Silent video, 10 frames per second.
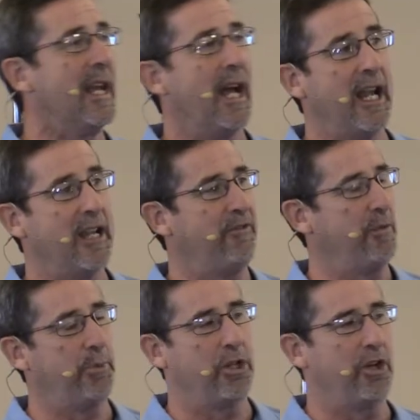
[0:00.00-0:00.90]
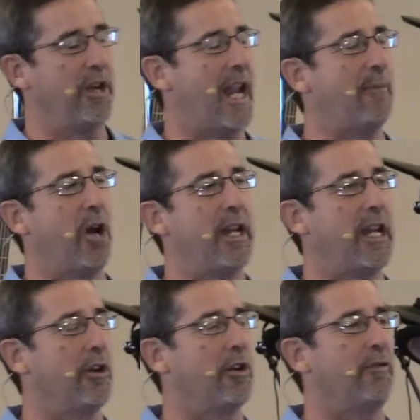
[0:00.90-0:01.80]
uh, if you'd put your name on
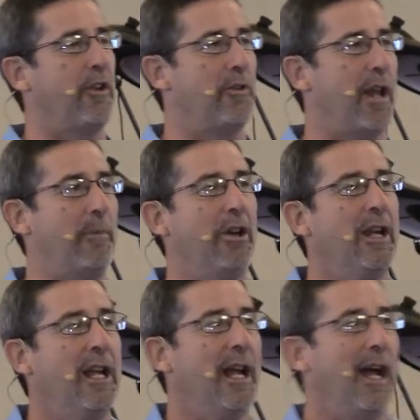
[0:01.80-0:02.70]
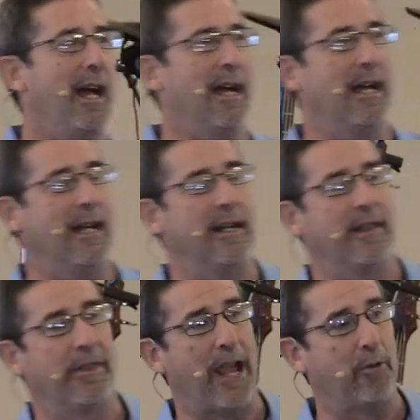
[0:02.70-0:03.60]
here and your phone number, uh,
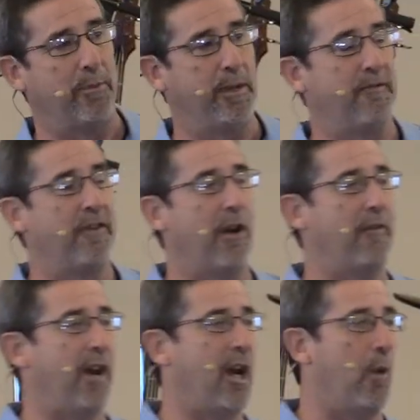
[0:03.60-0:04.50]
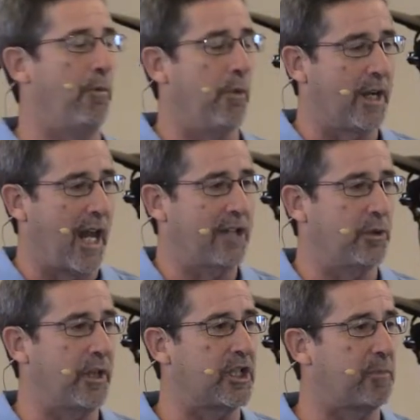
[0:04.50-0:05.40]
that would be very, very helpful. We'd like
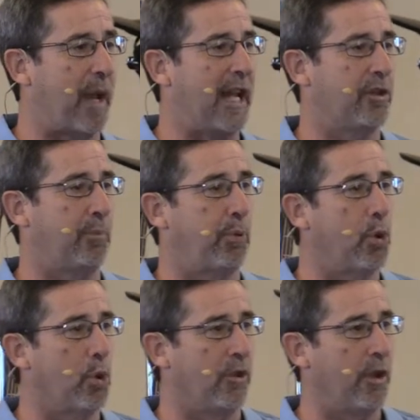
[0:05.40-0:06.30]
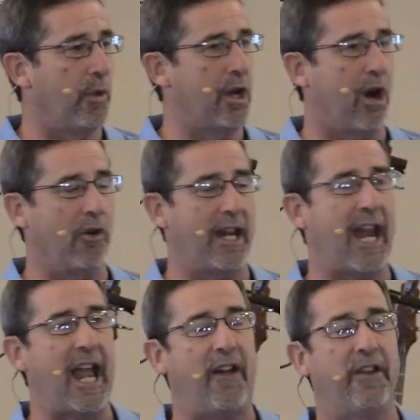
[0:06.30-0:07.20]
to expand the pool that we already
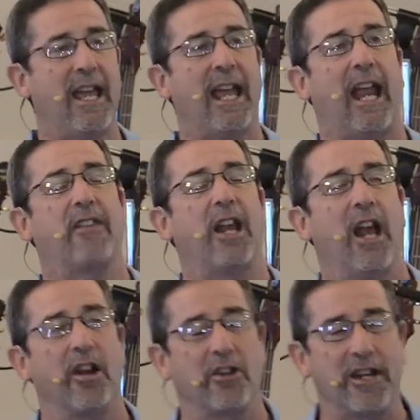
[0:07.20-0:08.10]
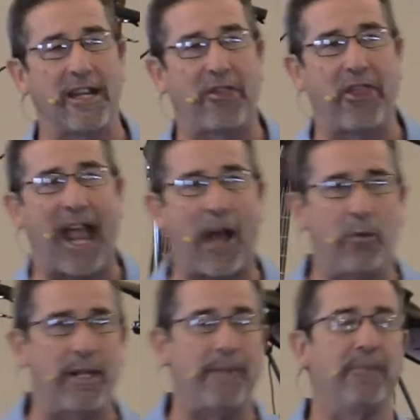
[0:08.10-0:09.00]
have. And then underneath that
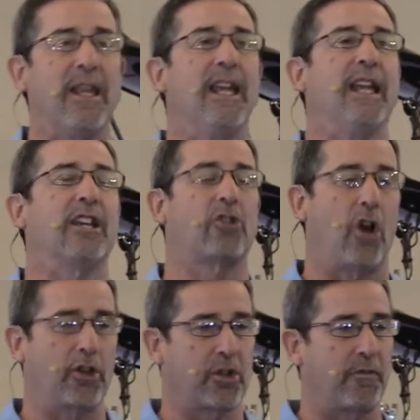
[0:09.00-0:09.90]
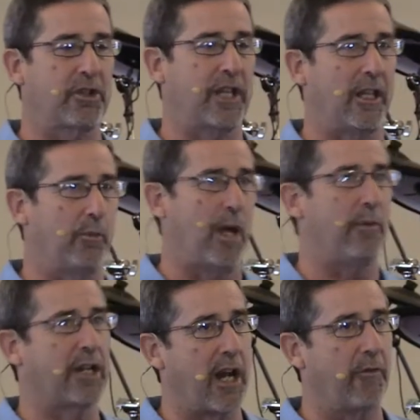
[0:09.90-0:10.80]
one is also for Celebrate
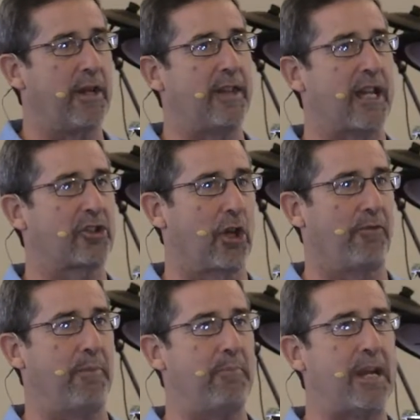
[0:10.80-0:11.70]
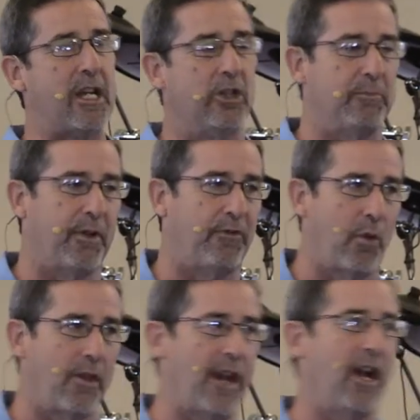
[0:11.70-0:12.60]
Recovery. They serve a meal
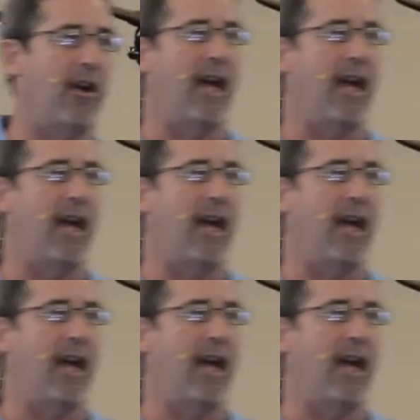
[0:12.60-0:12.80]
before their